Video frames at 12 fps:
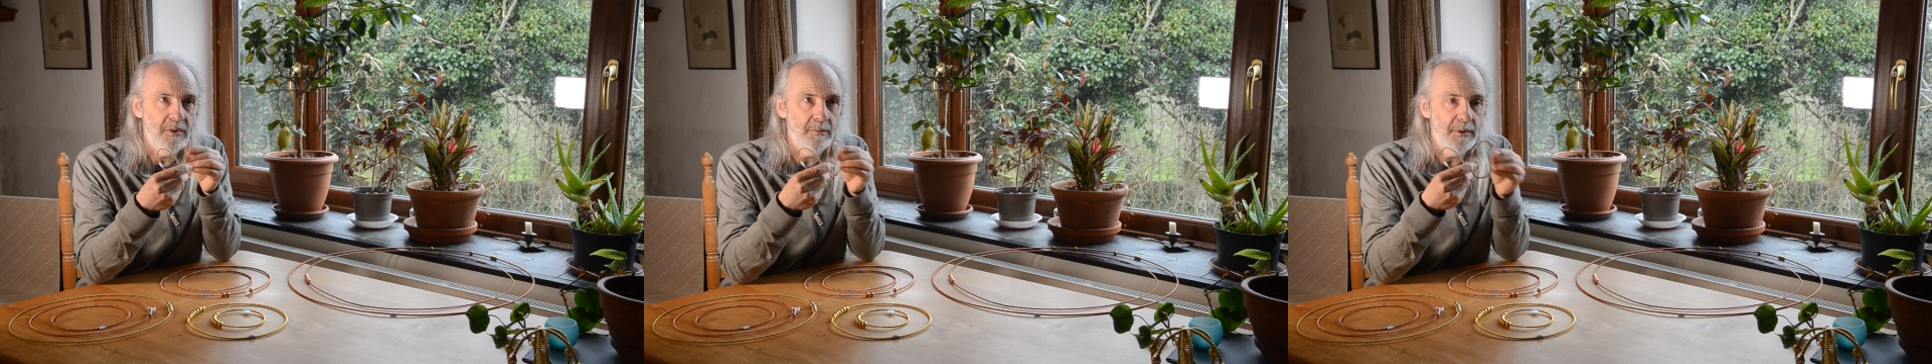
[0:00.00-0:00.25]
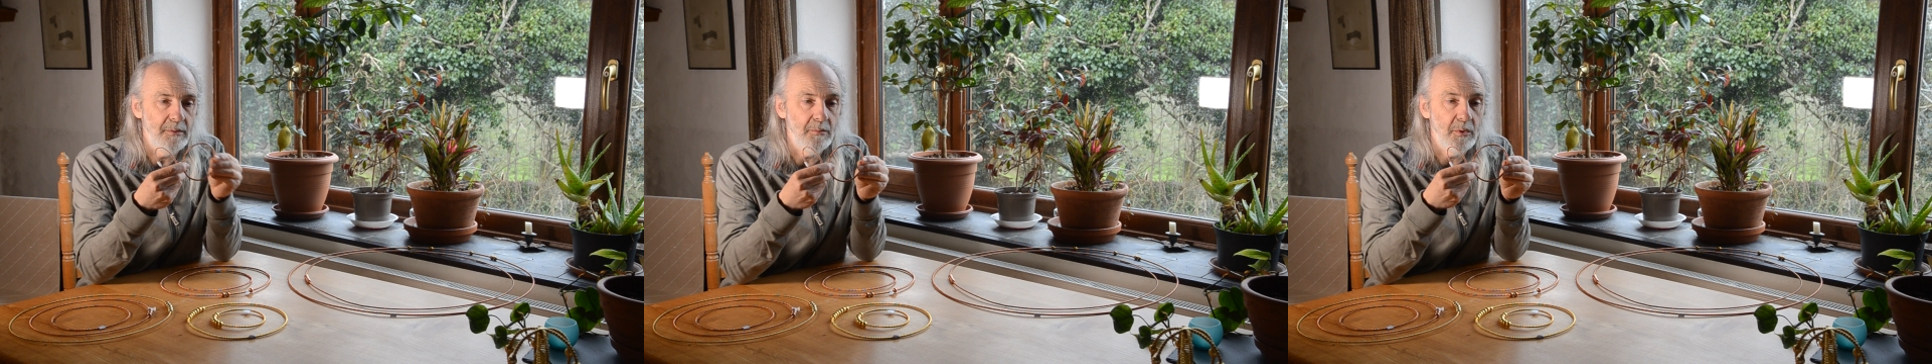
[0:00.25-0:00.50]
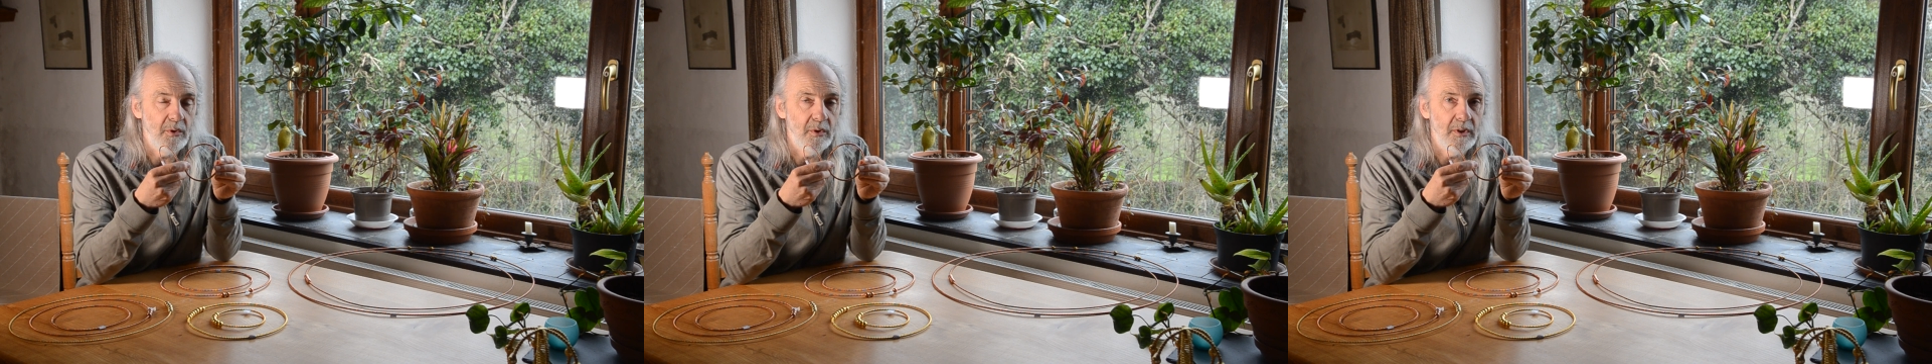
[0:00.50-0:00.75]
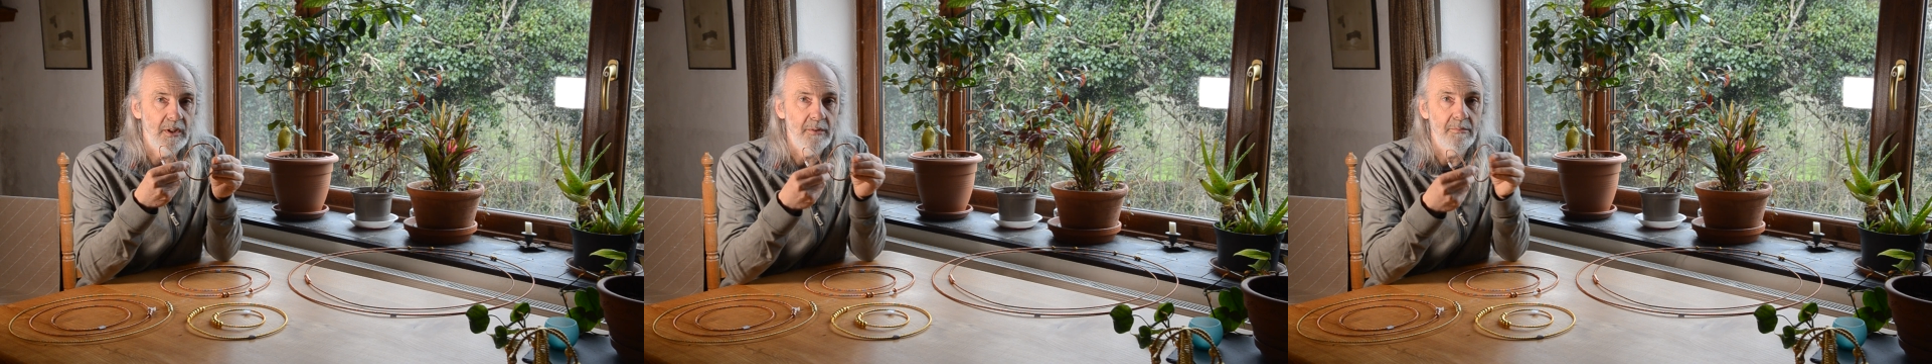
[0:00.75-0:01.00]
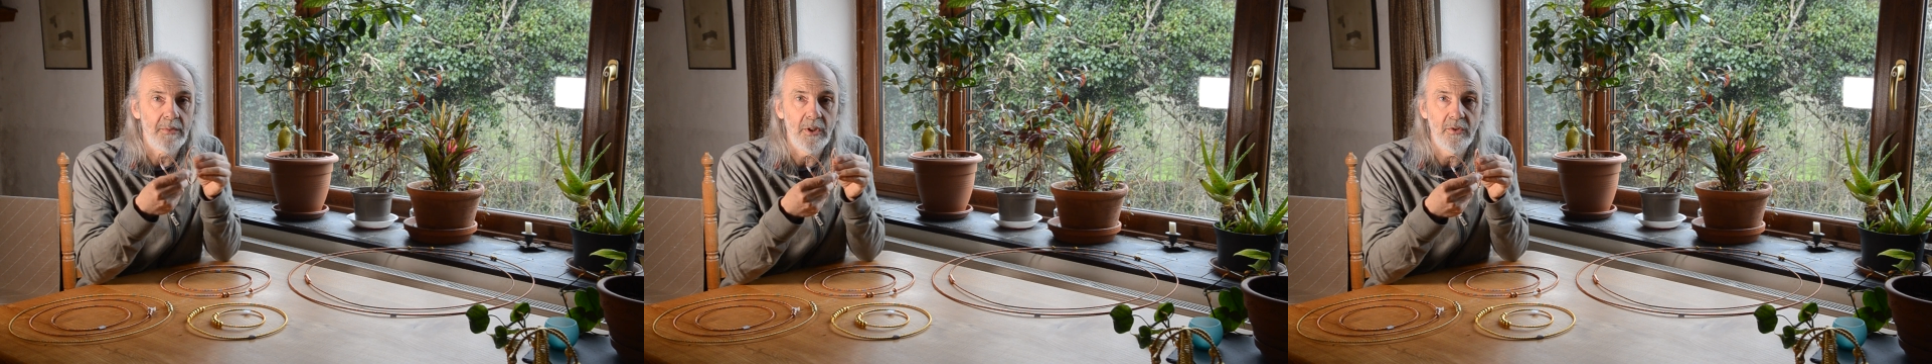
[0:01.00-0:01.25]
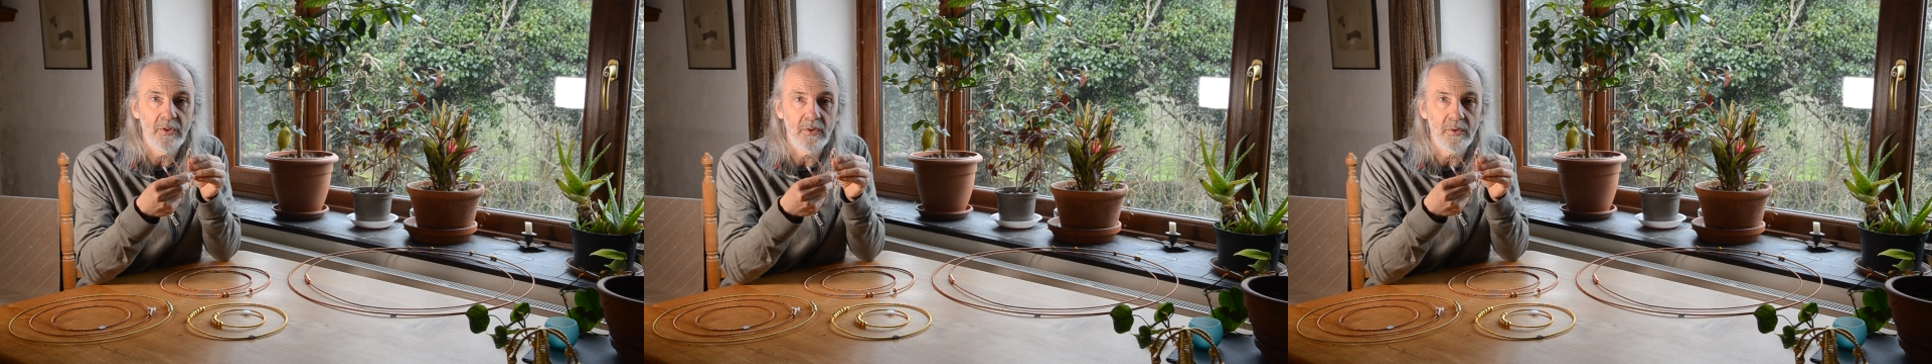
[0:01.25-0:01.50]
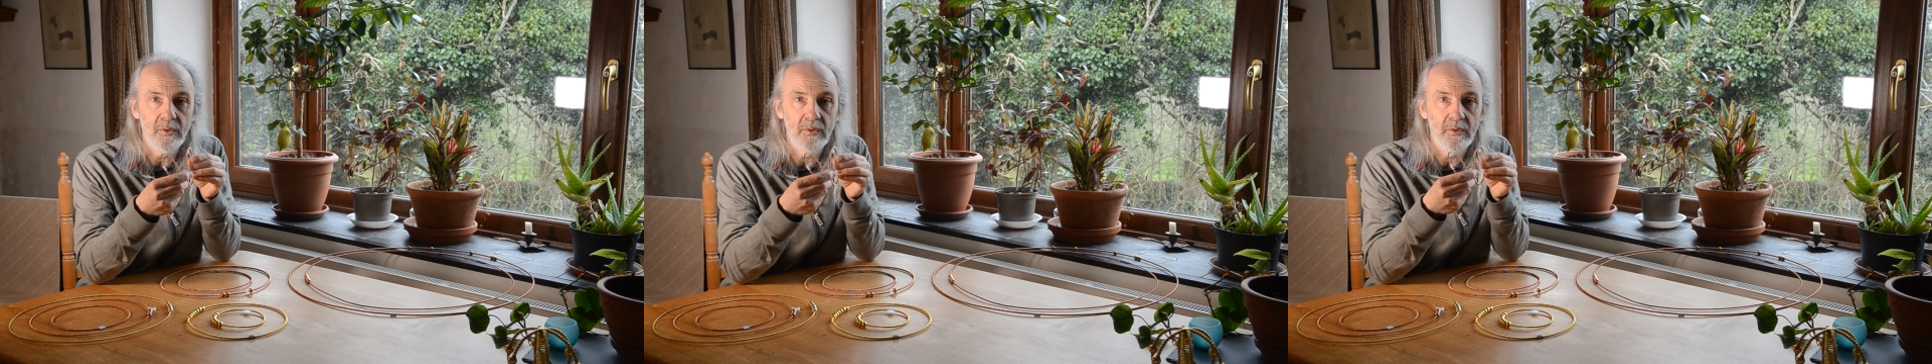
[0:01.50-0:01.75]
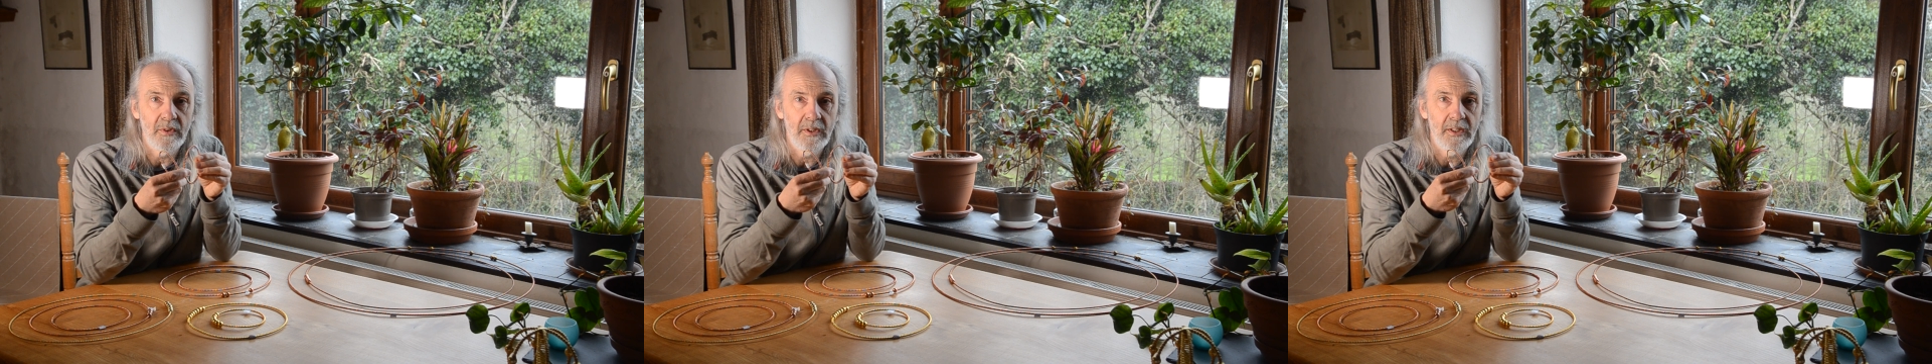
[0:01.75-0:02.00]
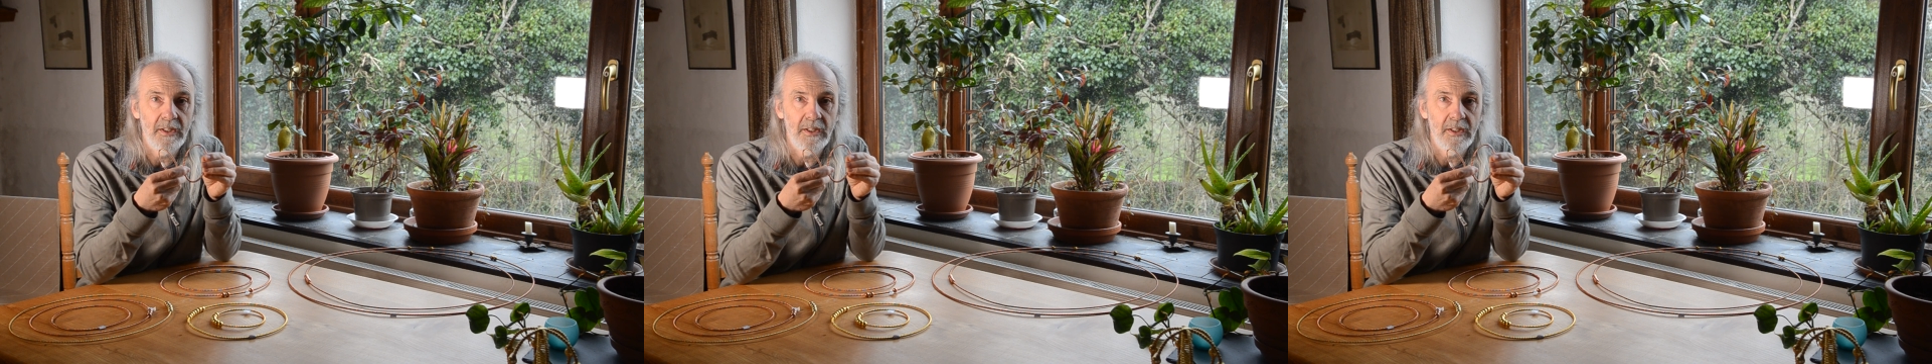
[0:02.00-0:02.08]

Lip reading: to be more emotional,